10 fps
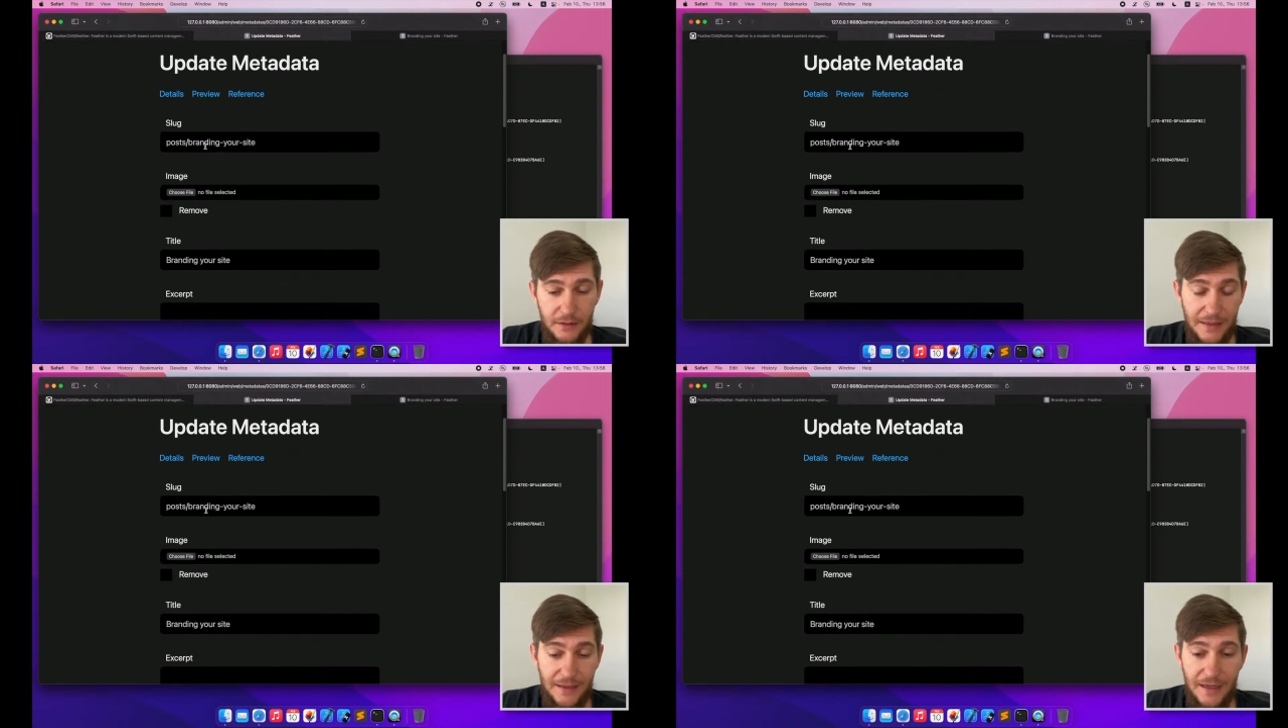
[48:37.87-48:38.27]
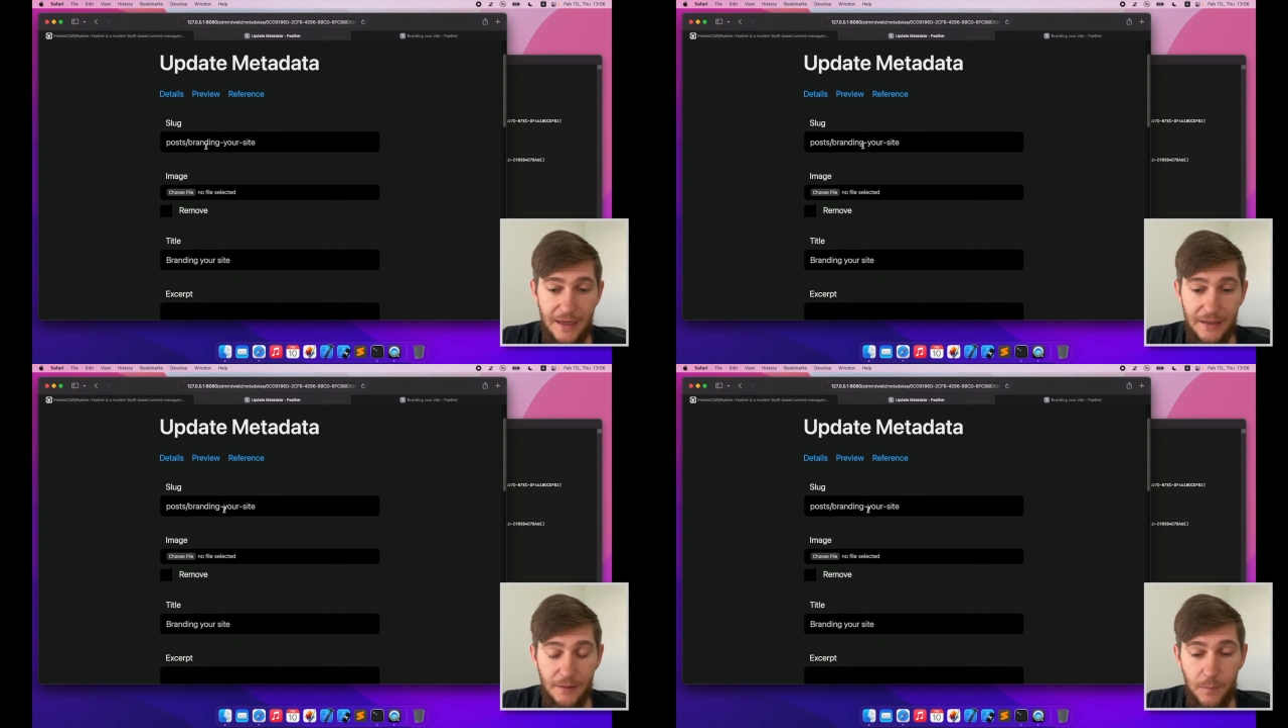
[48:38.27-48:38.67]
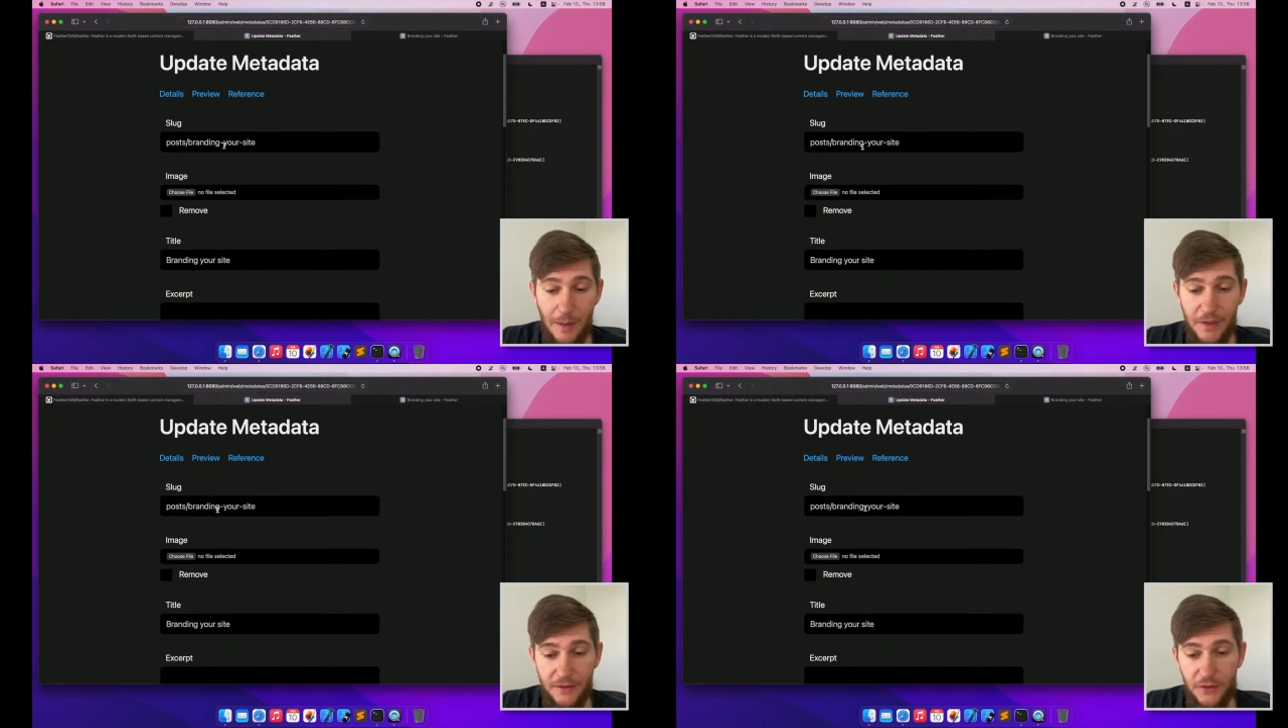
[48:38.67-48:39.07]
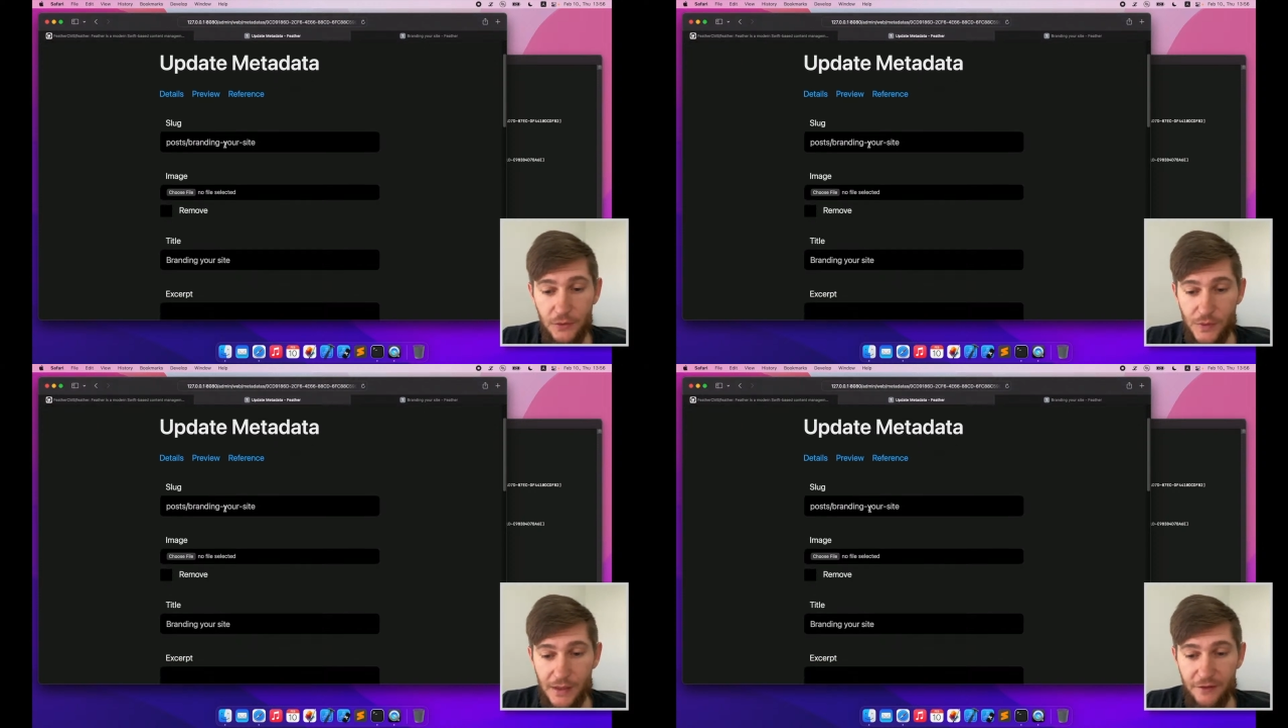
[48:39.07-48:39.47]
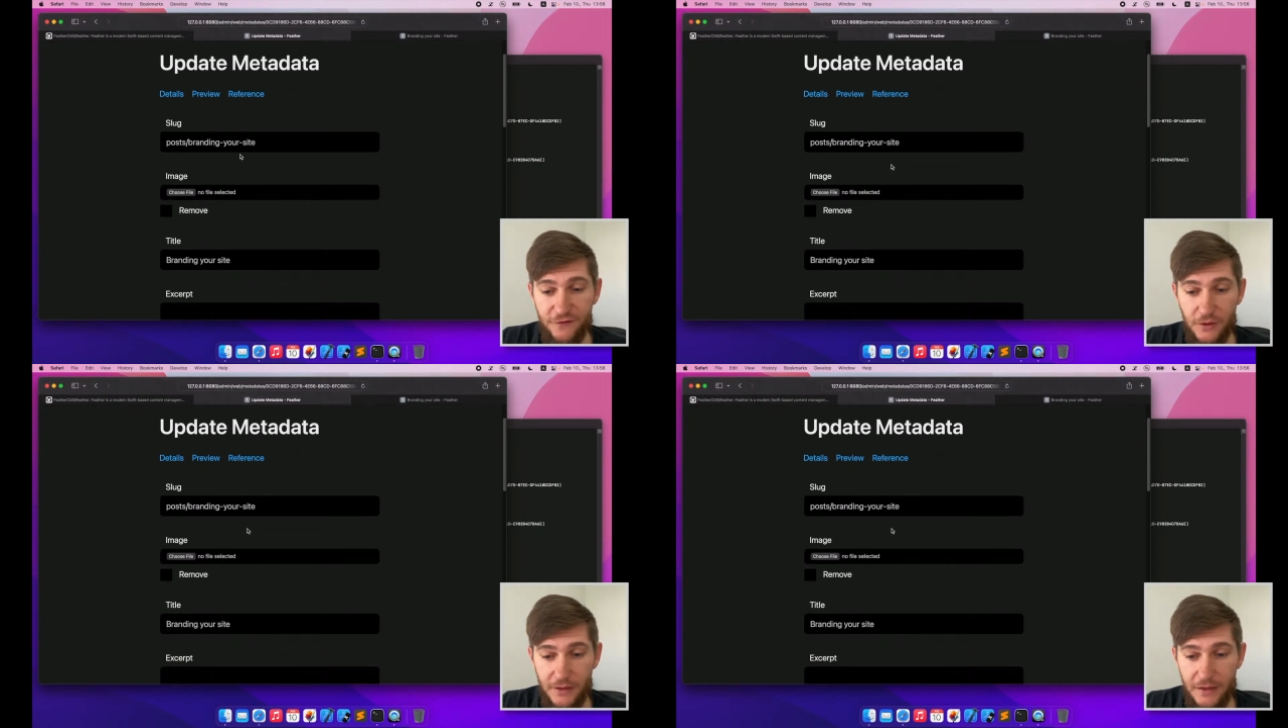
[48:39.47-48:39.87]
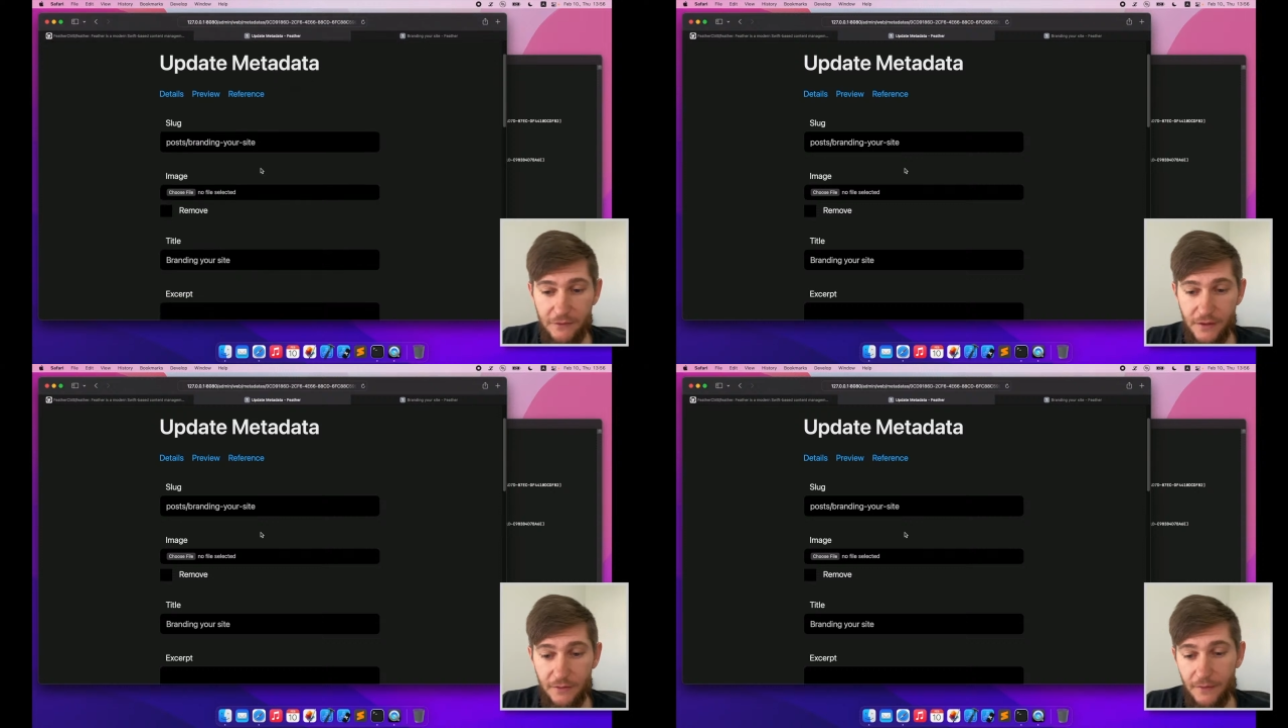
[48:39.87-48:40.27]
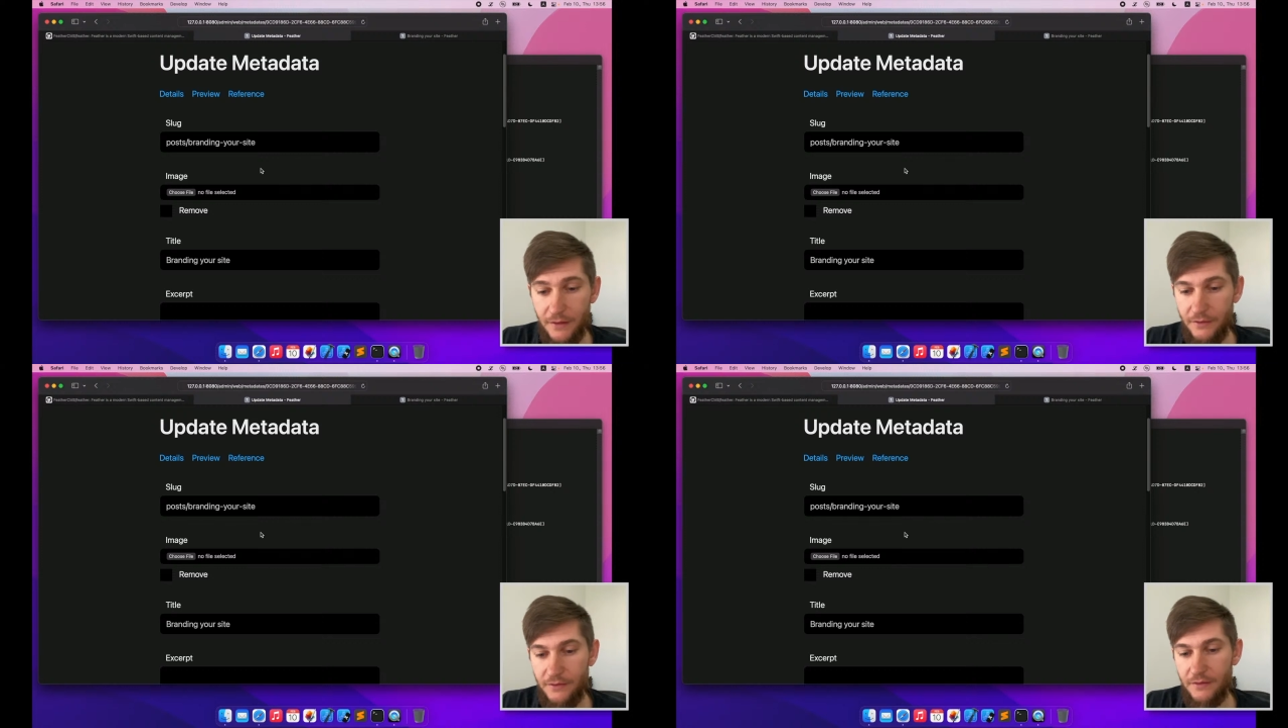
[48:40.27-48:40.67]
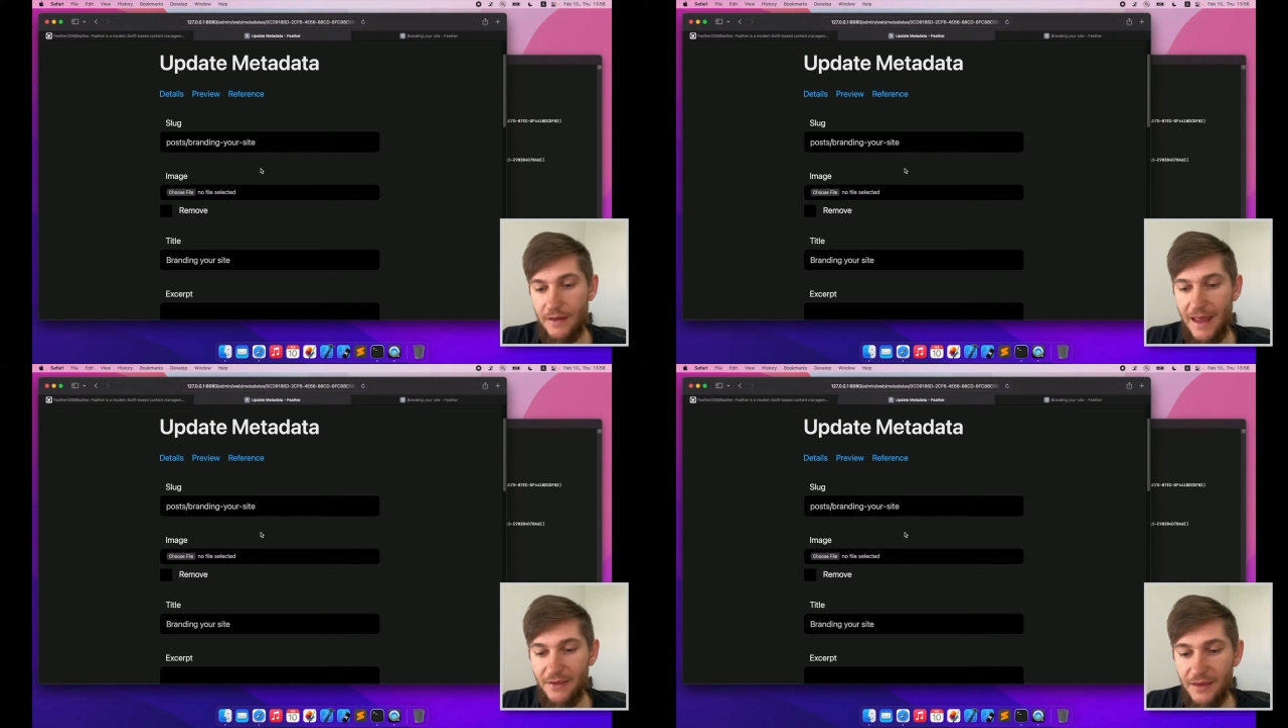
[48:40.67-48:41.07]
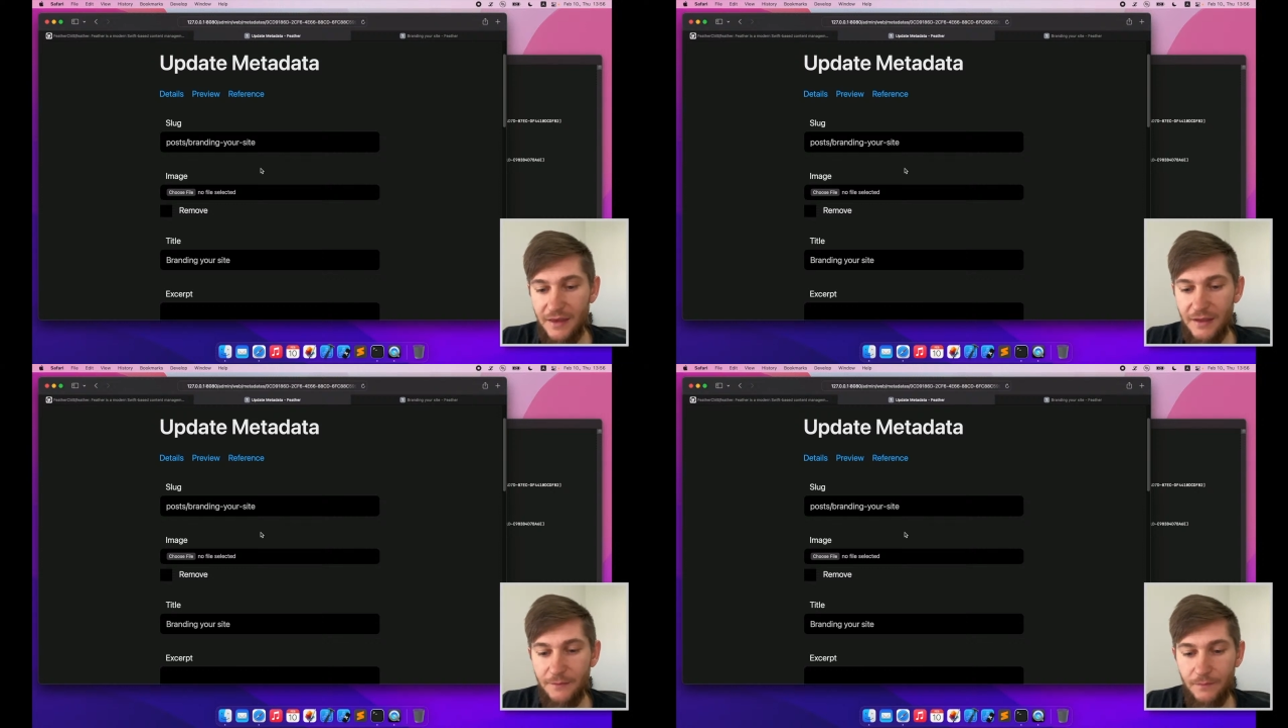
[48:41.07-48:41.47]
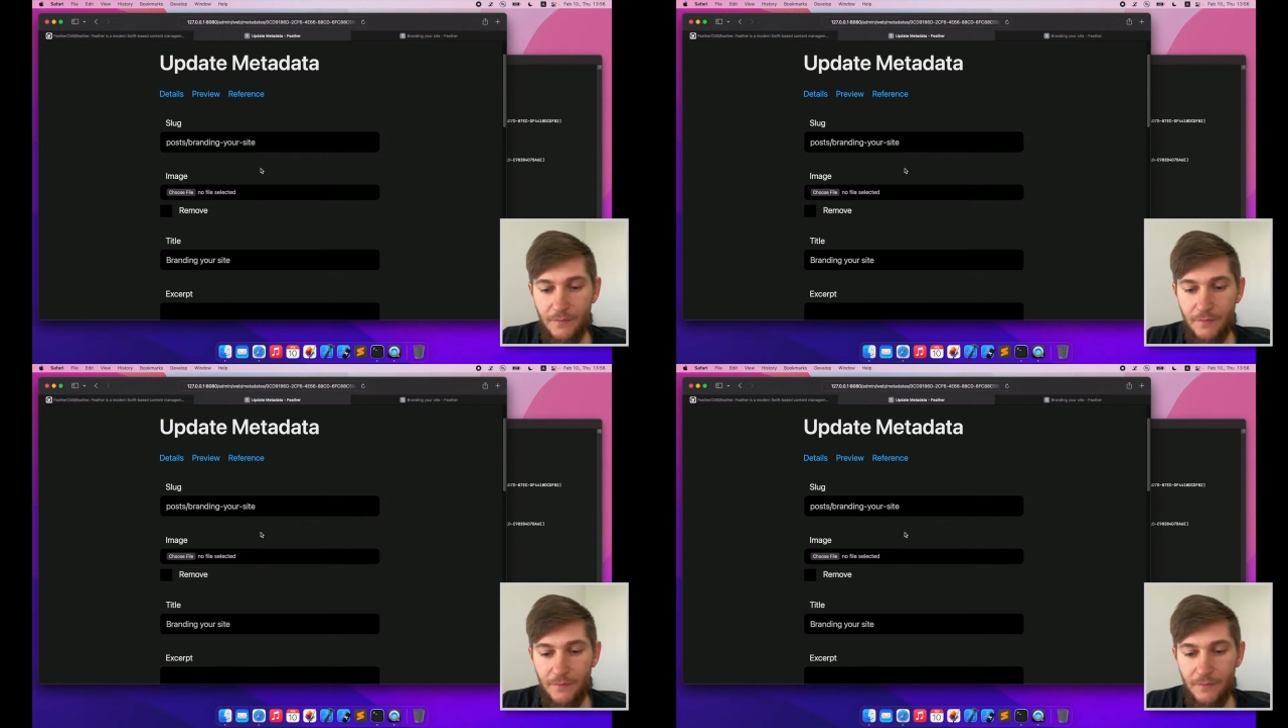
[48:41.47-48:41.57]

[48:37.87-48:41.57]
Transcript: aka the public URL for given entity.